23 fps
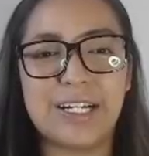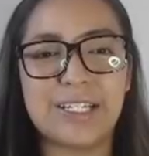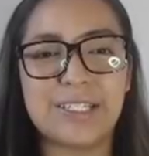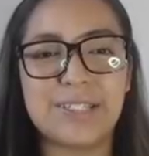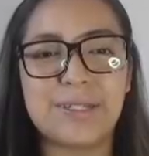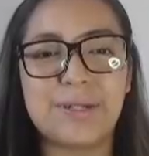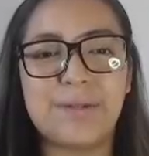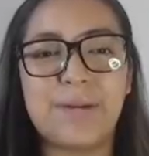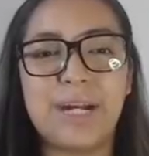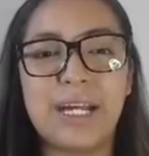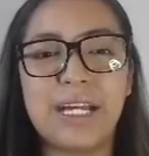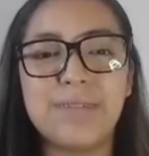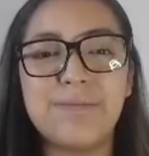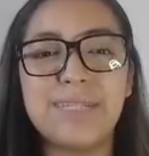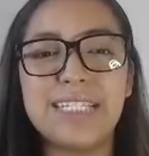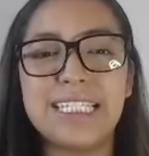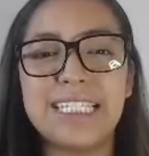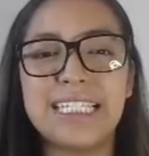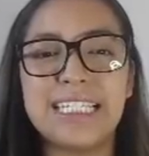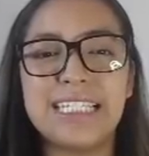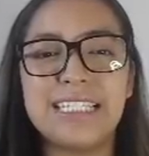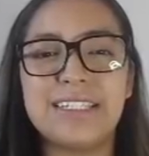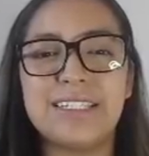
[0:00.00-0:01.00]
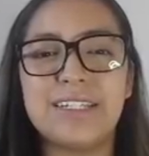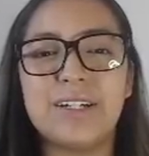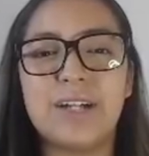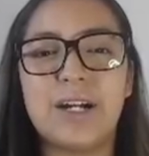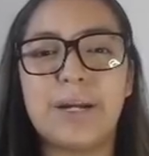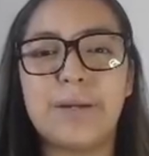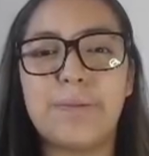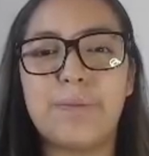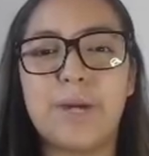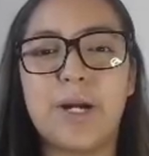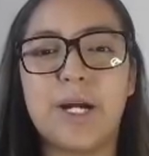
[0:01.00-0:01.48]
So Wegmans and
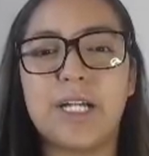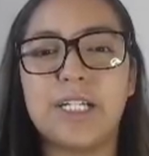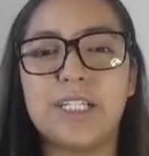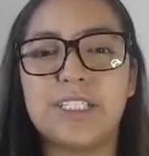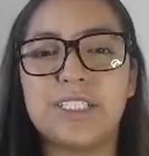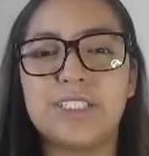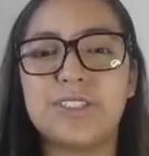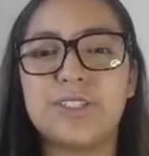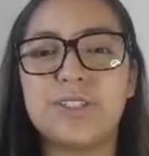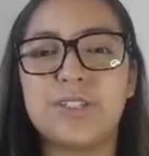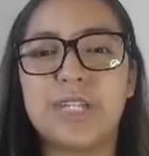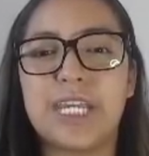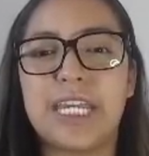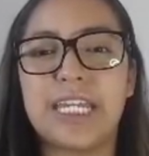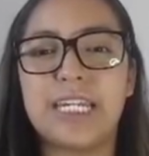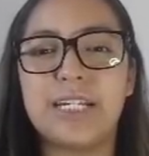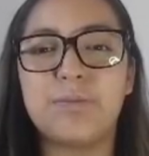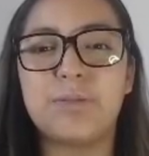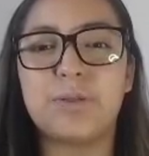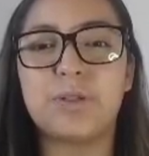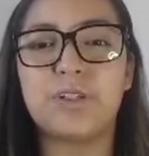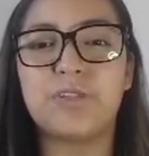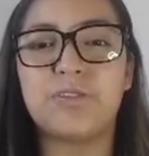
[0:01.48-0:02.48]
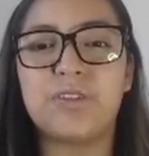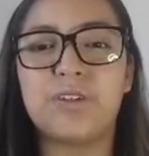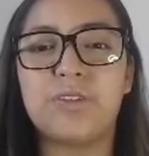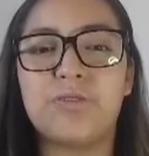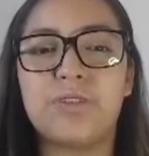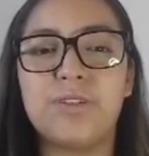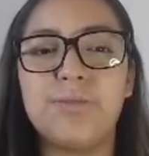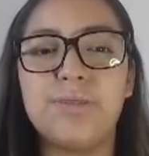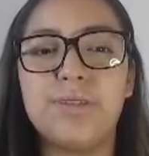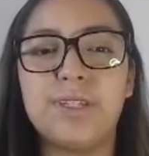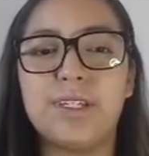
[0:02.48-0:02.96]
Instacart partnered to gain approval
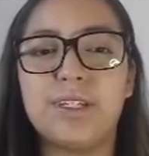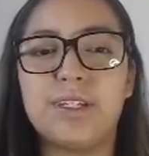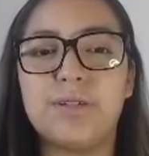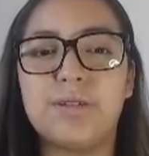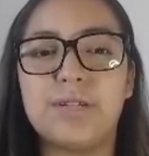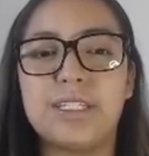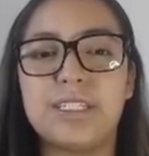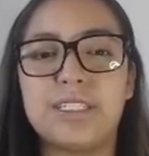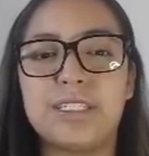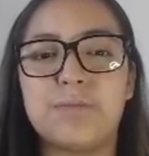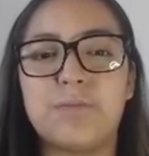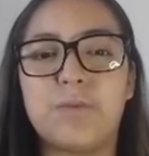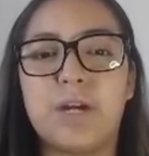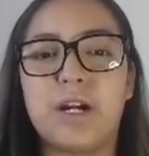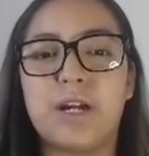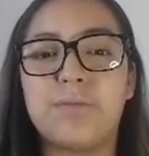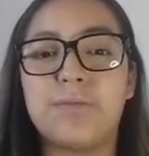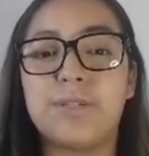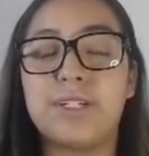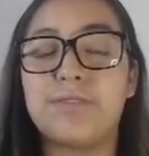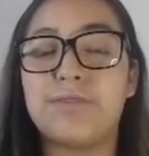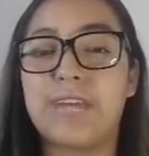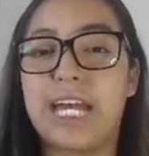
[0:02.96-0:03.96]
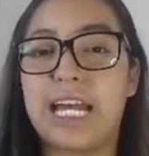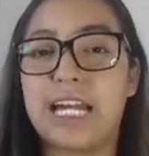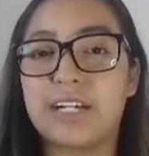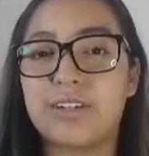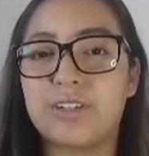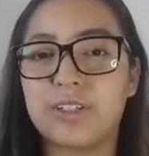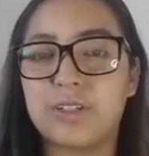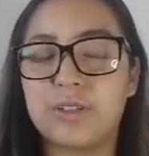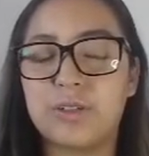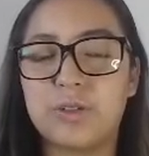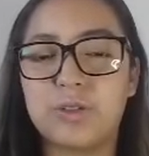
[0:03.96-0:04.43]
from the U.S. Department of
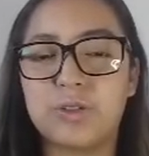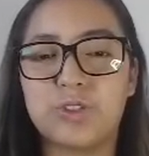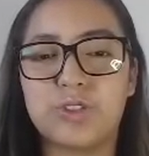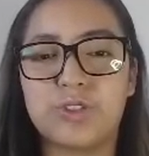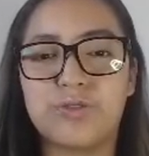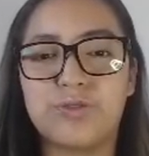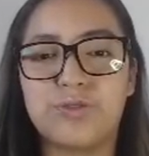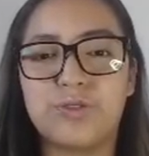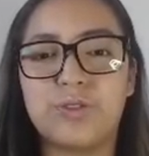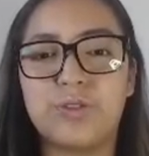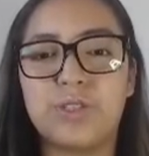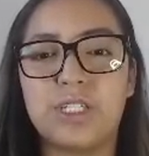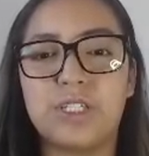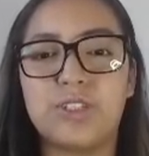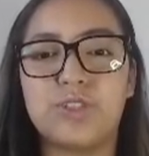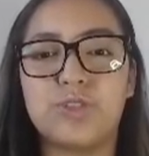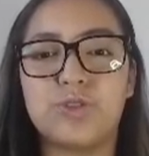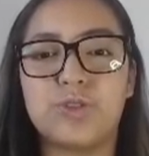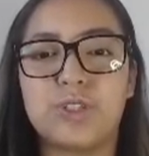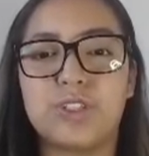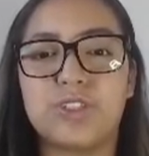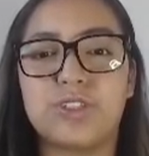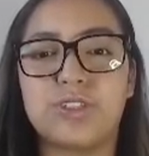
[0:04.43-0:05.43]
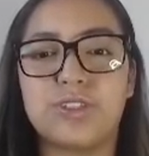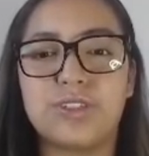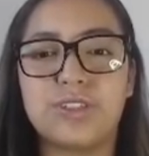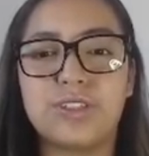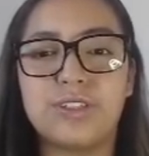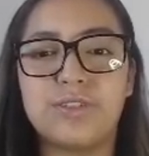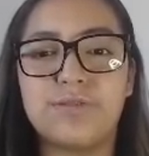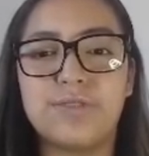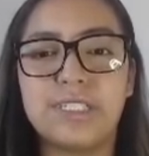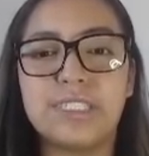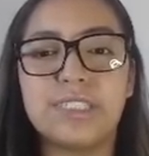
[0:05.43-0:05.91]
Agriculture, Food and Nutrition
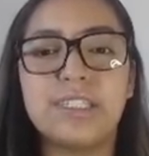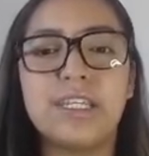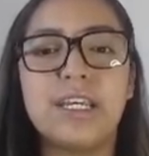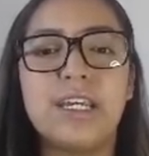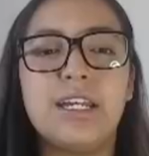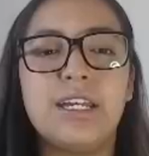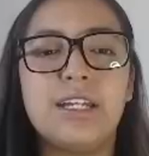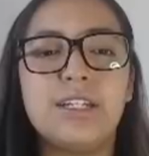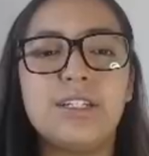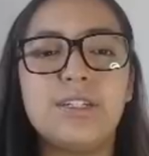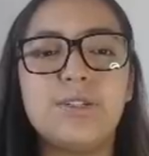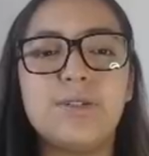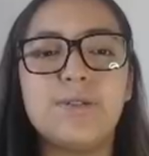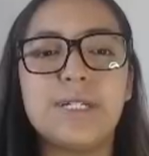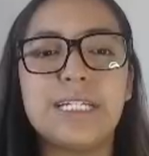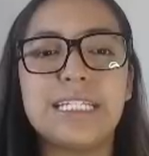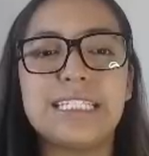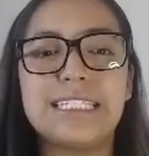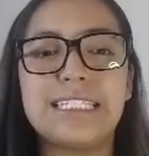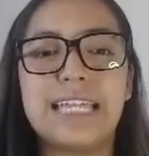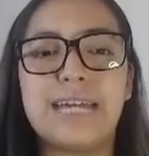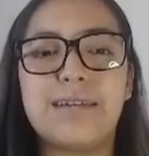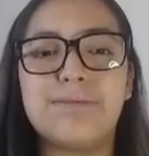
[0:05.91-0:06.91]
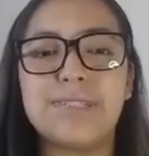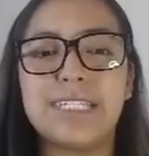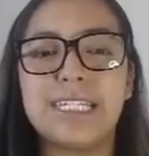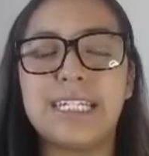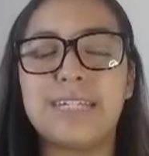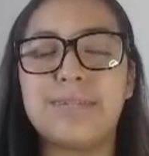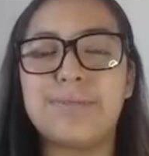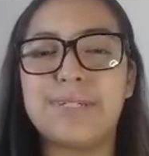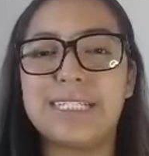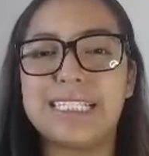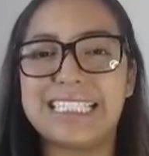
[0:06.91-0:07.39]
Service to accept
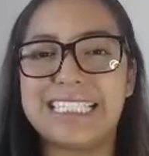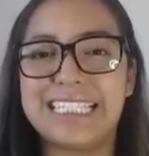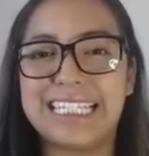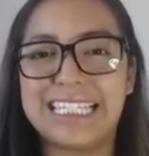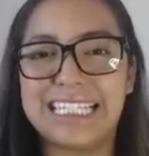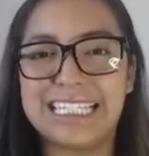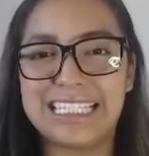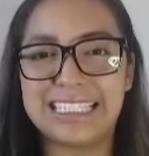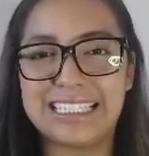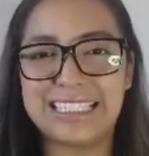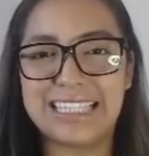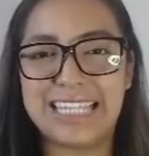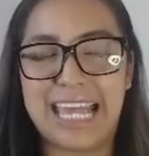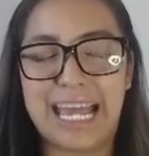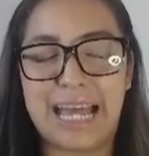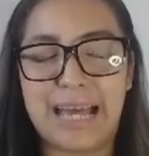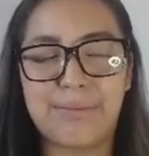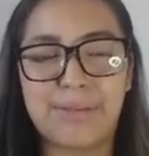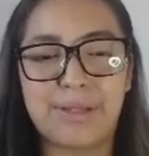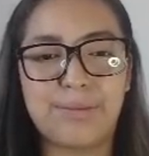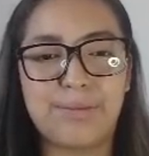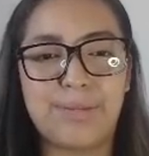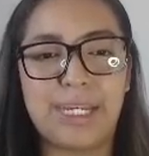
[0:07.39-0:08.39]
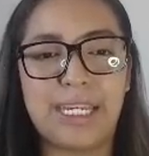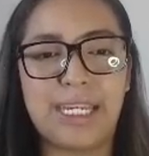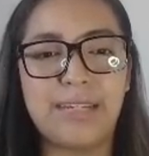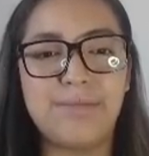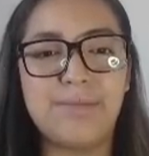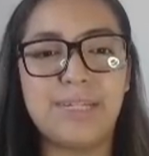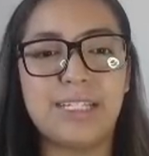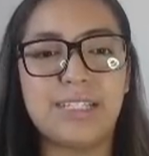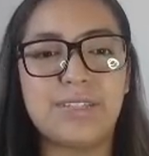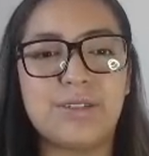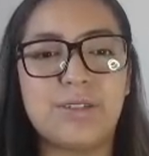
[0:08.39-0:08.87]
EBT SNAP
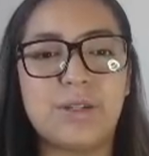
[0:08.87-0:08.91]
payments.